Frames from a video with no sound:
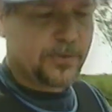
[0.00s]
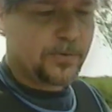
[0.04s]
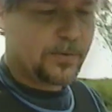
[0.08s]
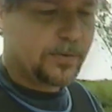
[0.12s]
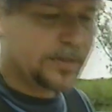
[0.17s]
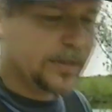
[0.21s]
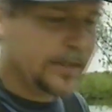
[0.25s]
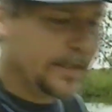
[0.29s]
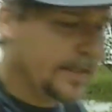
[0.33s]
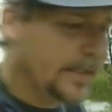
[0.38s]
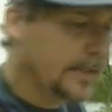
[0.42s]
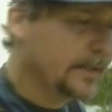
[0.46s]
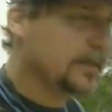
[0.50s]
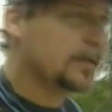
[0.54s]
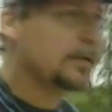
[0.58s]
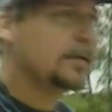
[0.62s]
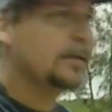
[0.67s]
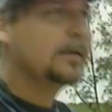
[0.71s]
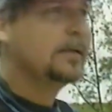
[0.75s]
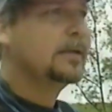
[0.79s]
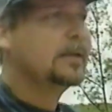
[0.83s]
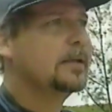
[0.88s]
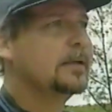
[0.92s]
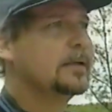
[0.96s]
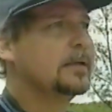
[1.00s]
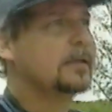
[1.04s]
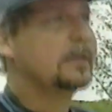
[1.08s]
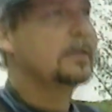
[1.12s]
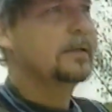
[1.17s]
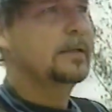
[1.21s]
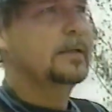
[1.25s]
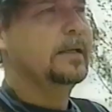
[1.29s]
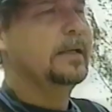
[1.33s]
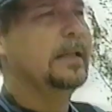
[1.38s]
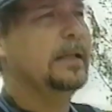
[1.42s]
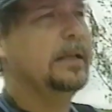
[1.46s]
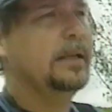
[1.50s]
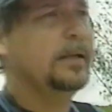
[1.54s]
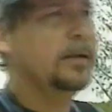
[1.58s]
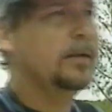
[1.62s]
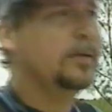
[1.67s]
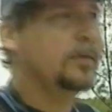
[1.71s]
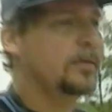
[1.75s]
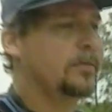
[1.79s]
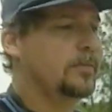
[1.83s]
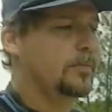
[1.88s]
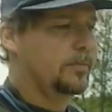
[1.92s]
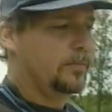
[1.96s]
toward the net and
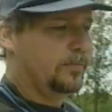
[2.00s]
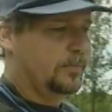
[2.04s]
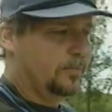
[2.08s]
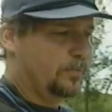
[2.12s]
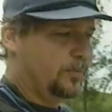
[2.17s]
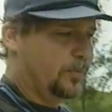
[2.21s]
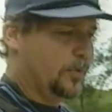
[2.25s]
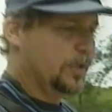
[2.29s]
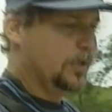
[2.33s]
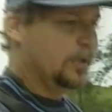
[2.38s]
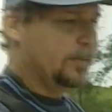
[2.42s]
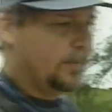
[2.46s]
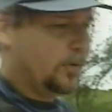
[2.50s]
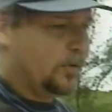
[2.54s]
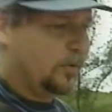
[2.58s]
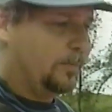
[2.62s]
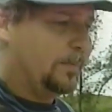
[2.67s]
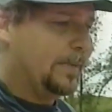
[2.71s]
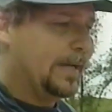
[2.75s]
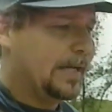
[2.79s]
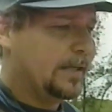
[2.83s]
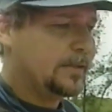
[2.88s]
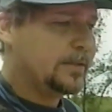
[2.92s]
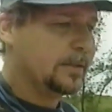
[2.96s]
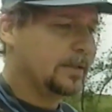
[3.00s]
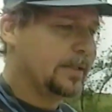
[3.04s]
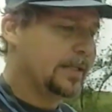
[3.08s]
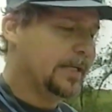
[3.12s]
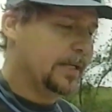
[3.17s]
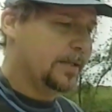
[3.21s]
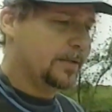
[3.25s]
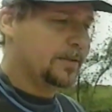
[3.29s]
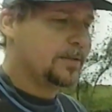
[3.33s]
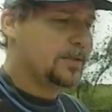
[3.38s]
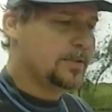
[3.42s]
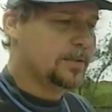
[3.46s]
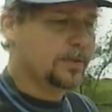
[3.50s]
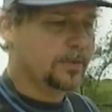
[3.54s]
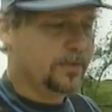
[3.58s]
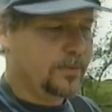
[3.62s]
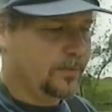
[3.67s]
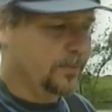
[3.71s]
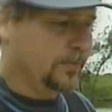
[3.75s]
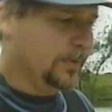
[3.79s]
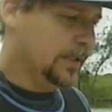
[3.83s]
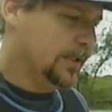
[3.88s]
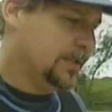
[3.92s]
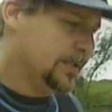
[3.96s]
then bring the boat back to land so
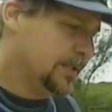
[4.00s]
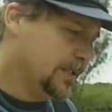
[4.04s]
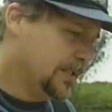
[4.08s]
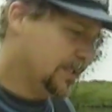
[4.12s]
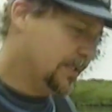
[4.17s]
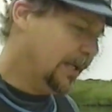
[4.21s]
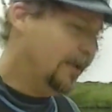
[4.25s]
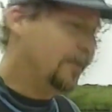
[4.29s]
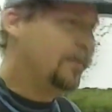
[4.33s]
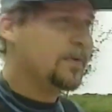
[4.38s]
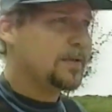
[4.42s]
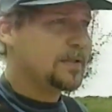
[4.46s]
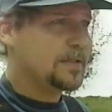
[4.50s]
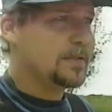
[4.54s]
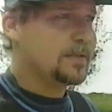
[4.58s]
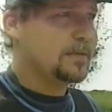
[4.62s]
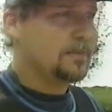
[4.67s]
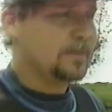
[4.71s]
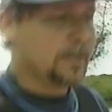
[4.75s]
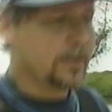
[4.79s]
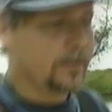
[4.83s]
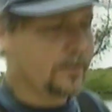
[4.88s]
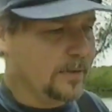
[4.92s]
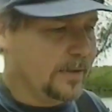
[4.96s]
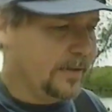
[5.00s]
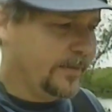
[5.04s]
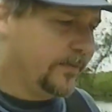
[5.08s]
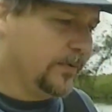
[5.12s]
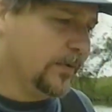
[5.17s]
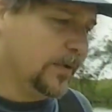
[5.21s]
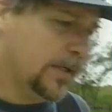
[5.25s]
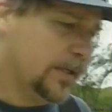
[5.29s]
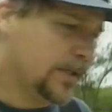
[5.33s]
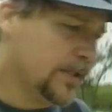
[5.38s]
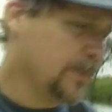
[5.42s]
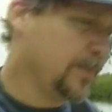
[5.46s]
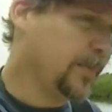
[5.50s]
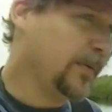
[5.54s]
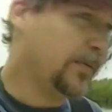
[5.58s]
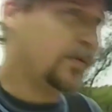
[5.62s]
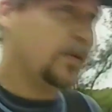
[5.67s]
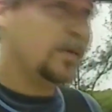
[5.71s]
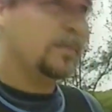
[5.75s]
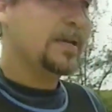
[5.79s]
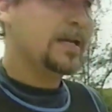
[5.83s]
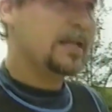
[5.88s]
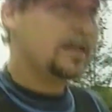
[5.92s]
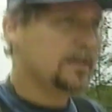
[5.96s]
it's the safest not only for us but
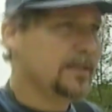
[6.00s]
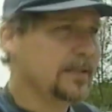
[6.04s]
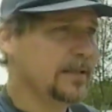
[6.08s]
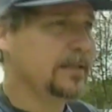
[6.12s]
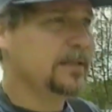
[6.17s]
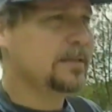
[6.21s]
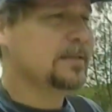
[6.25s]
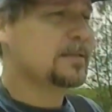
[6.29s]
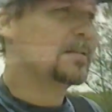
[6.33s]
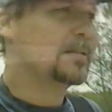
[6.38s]
for the manatees.